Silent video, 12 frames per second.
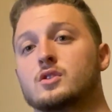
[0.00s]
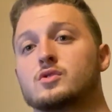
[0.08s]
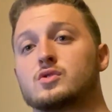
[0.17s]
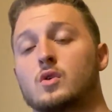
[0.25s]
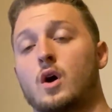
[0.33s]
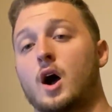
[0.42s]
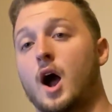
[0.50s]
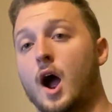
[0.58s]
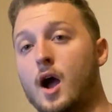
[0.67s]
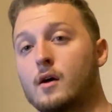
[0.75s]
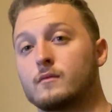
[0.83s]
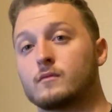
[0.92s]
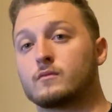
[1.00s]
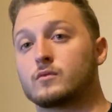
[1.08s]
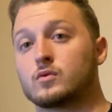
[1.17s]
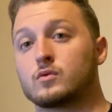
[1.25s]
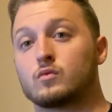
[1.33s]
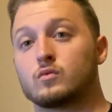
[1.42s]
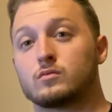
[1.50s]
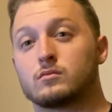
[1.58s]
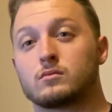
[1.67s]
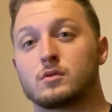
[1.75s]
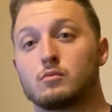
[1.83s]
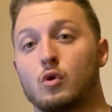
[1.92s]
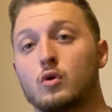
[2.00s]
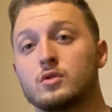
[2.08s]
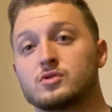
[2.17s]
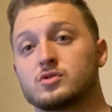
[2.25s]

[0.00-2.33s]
So the moral